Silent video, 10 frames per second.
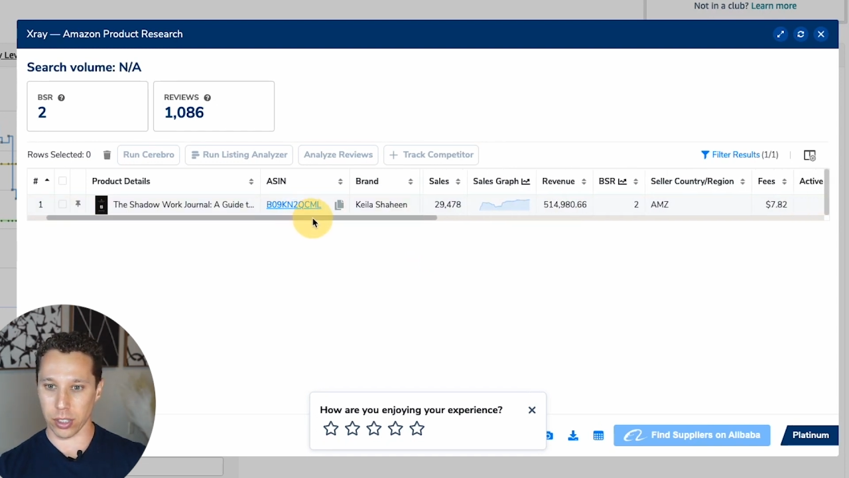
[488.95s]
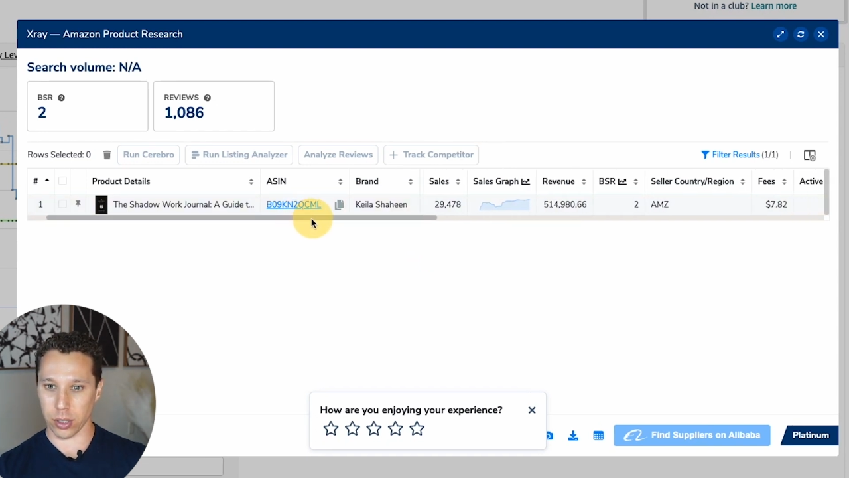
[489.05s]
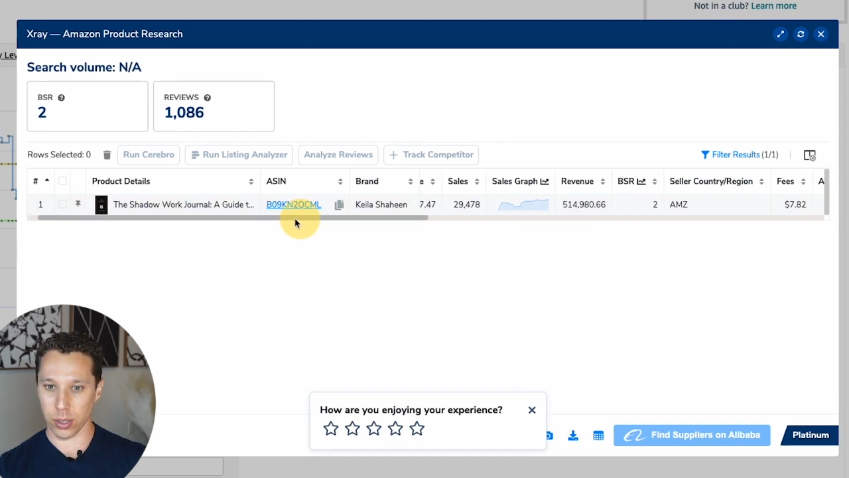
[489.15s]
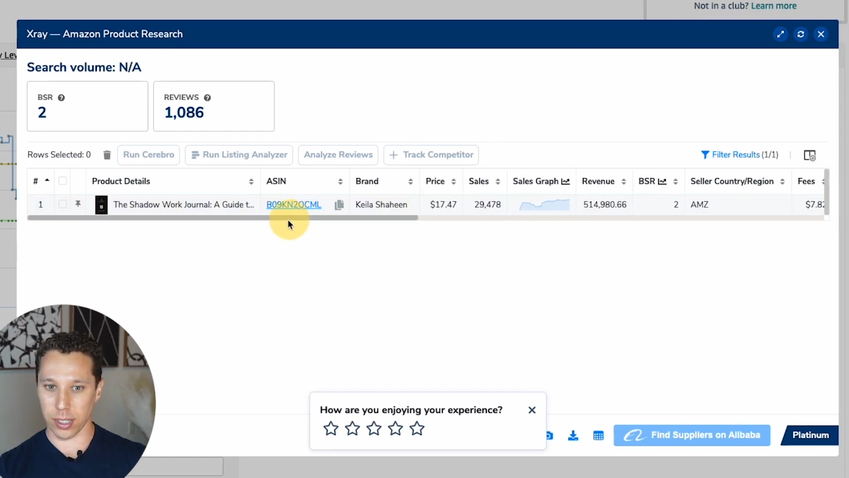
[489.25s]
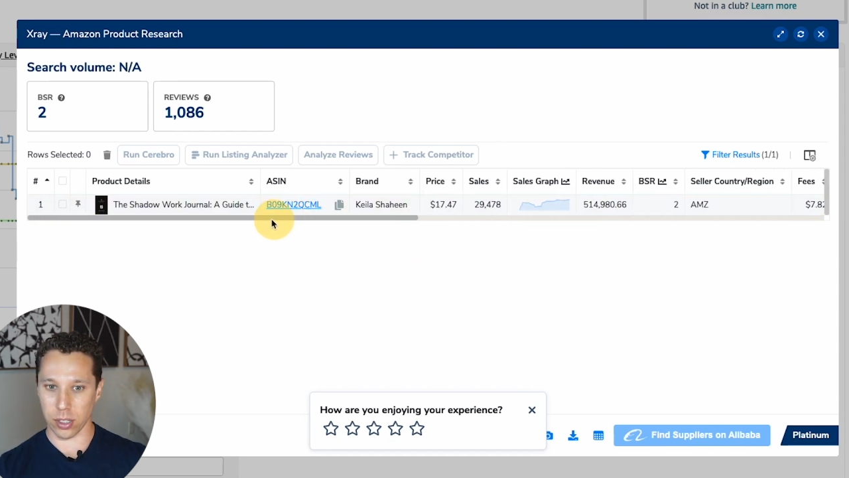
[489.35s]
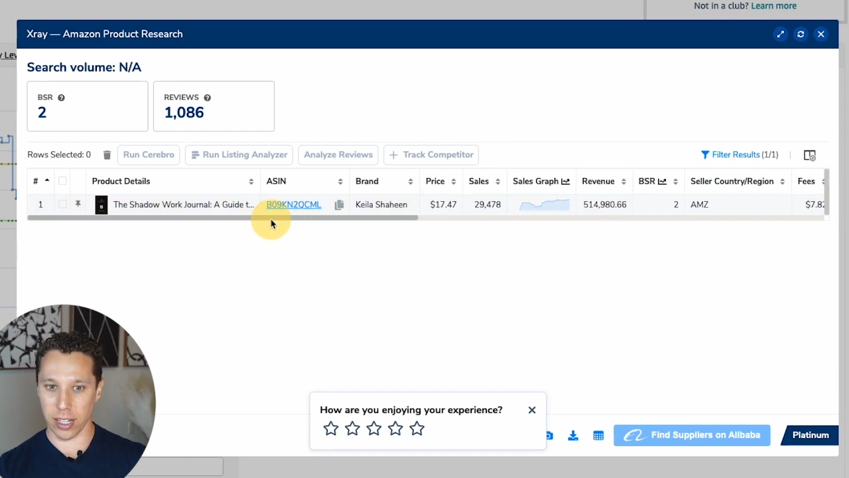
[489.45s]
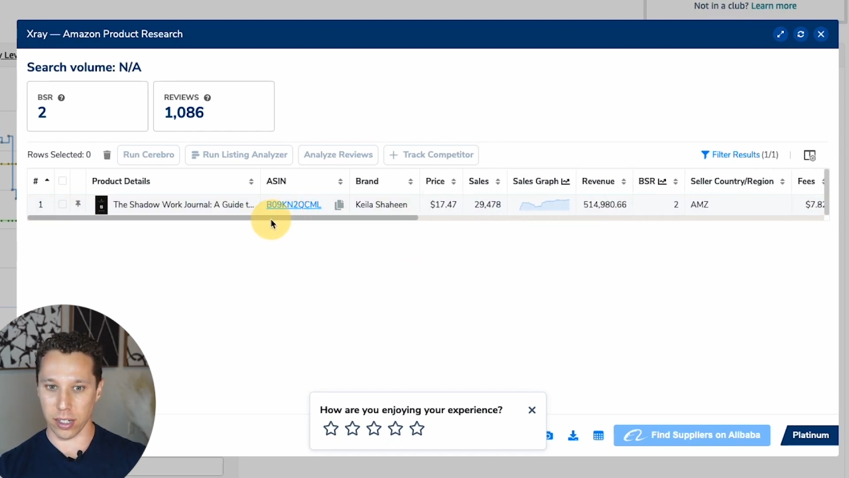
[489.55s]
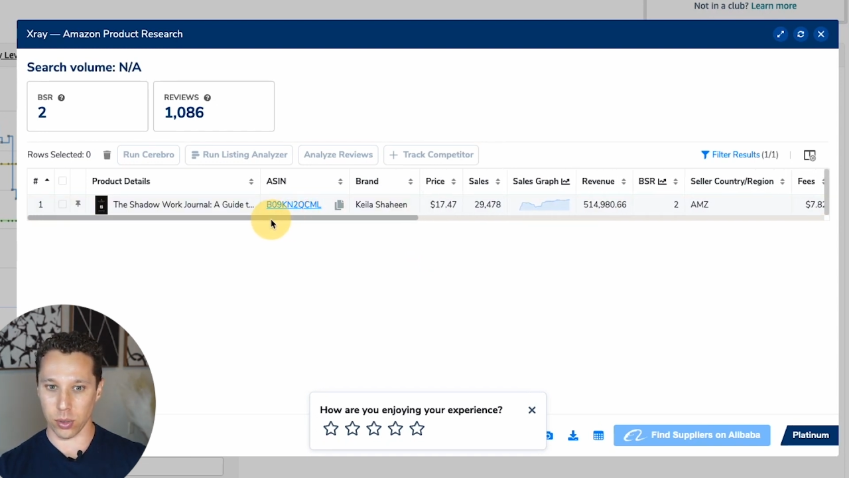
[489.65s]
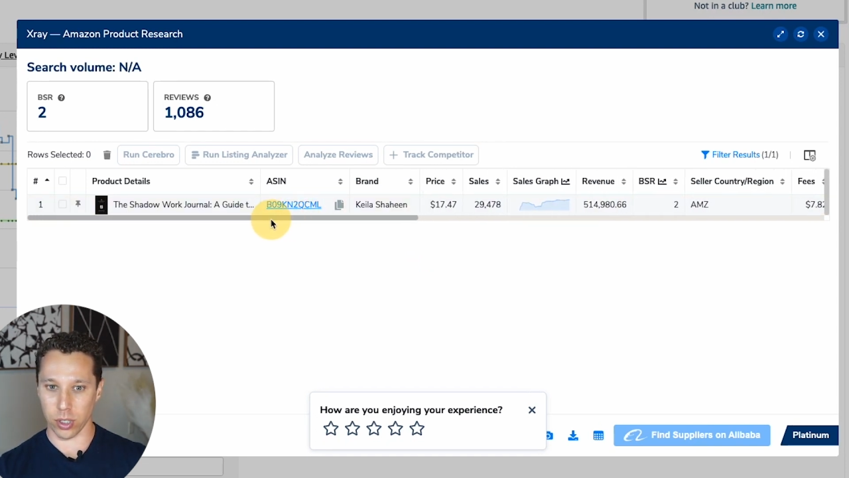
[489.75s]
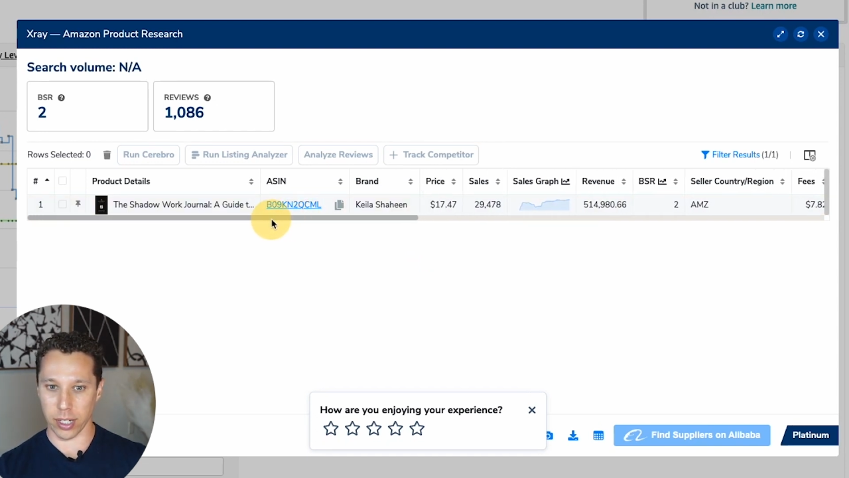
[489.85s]
So let's take
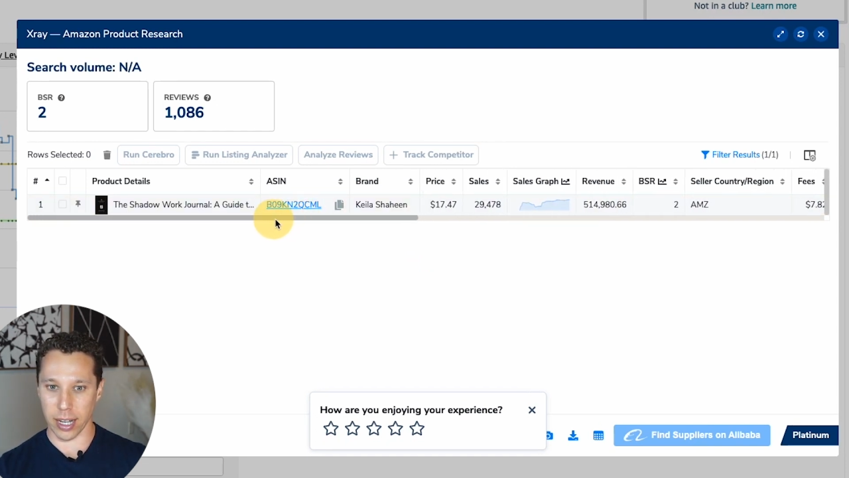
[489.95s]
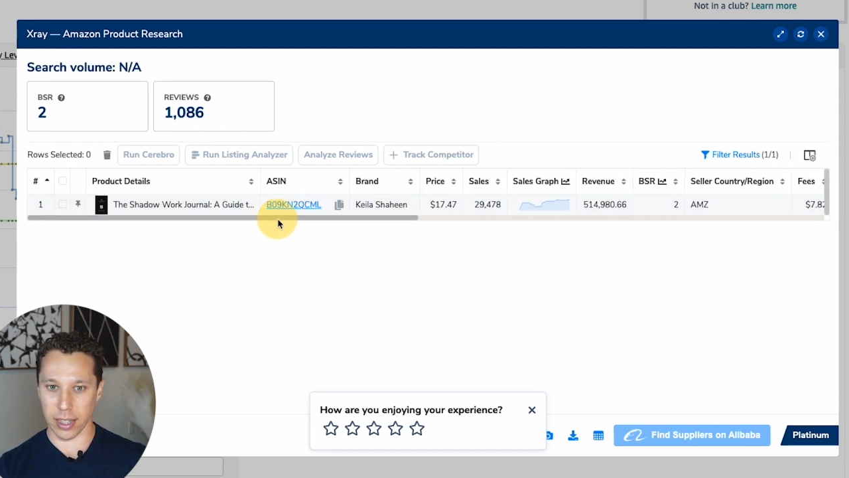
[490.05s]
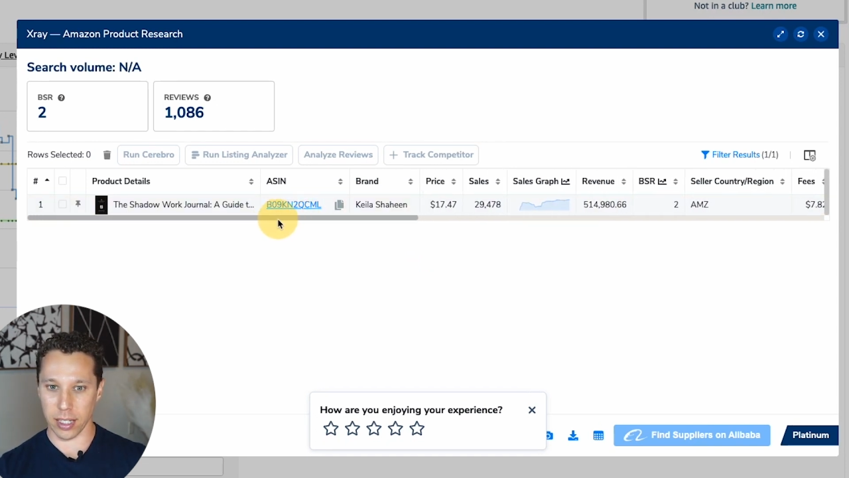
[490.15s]
a look at